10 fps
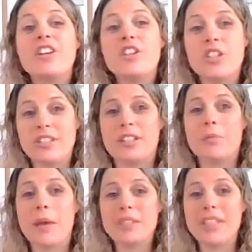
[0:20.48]
she's going to be
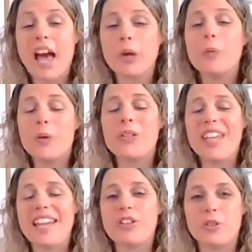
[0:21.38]
able to help you
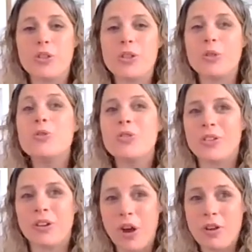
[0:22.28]
take your children
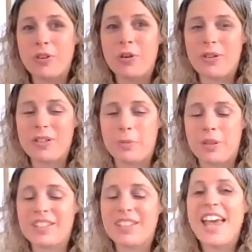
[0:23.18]
on over Christmas.